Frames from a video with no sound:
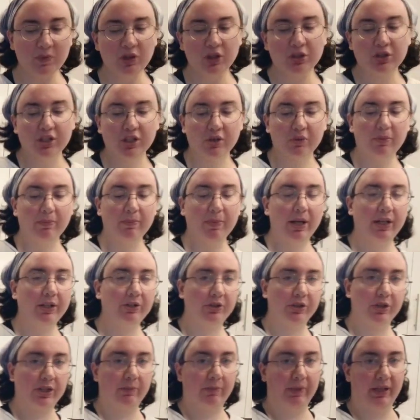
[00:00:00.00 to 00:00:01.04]
So it might
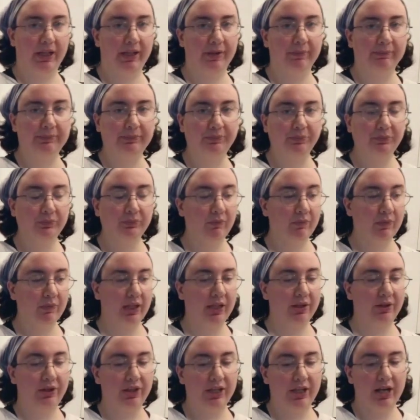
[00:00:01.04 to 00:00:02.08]
just be
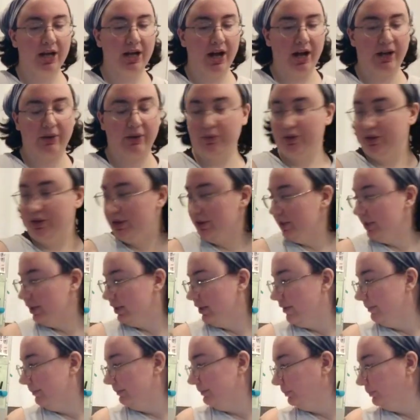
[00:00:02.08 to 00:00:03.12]
that I was
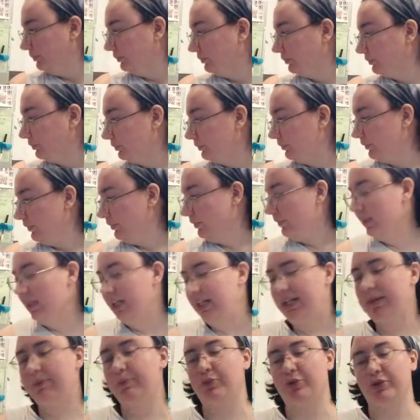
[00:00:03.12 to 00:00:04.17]

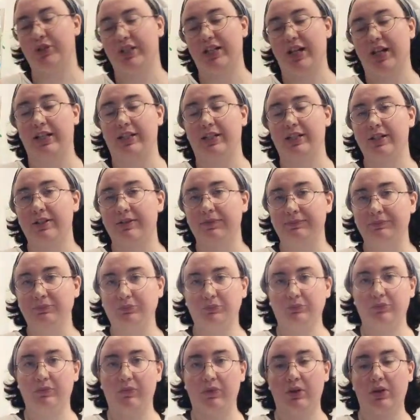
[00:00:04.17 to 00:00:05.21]
imprecise
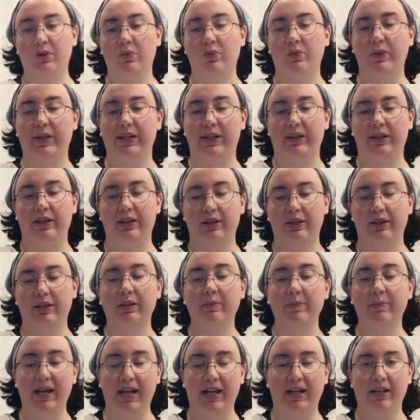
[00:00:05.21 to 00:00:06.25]
with the
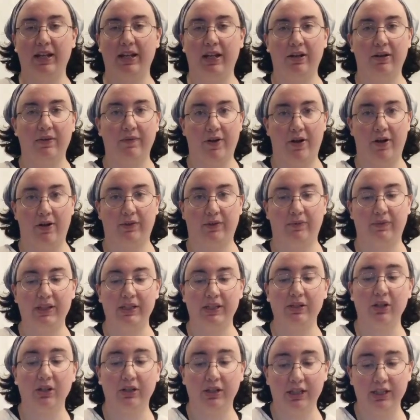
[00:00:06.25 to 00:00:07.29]
baking of all of these
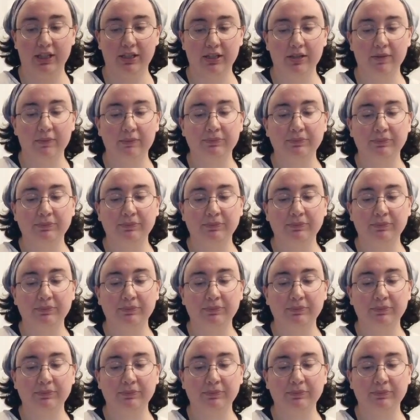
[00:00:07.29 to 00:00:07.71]
cookies.